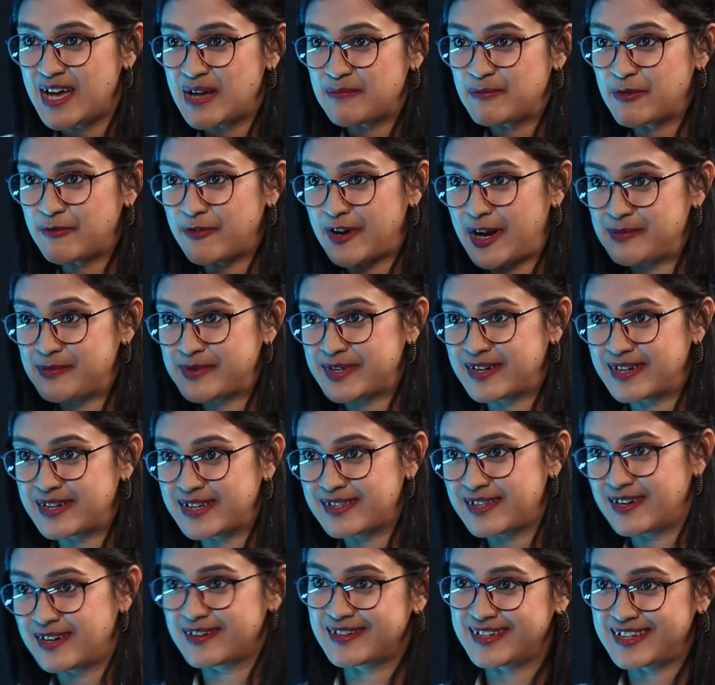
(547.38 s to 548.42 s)
before I'm
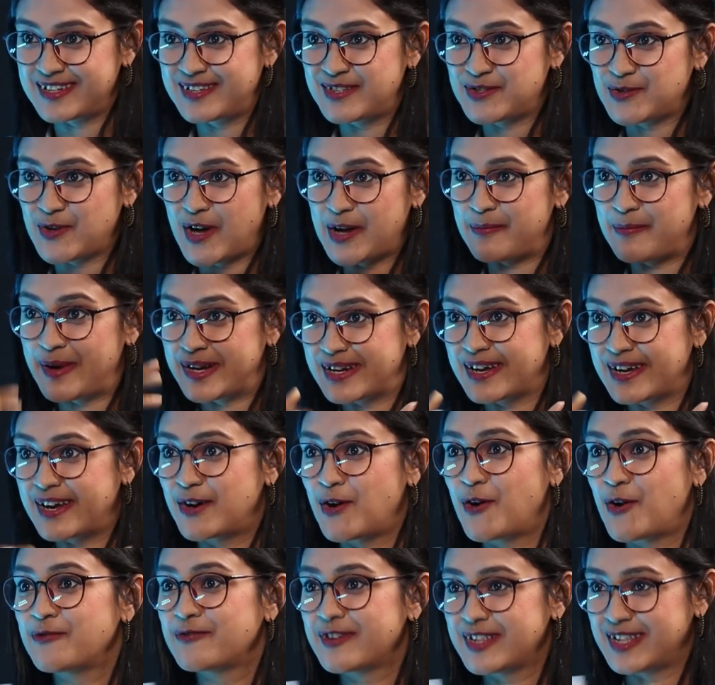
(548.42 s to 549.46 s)
turning 30, so I better get on